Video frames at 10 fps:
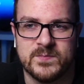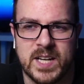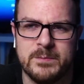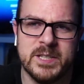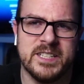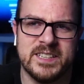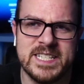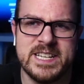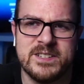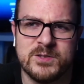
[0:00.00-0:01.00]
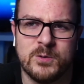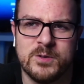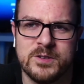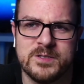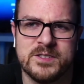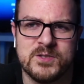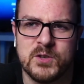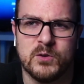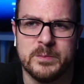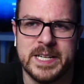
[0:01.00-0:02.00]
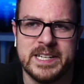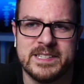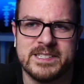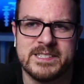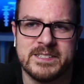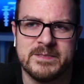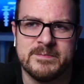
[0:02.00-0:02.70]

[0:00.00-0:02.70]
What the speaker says: I'm going to lean towards soulmates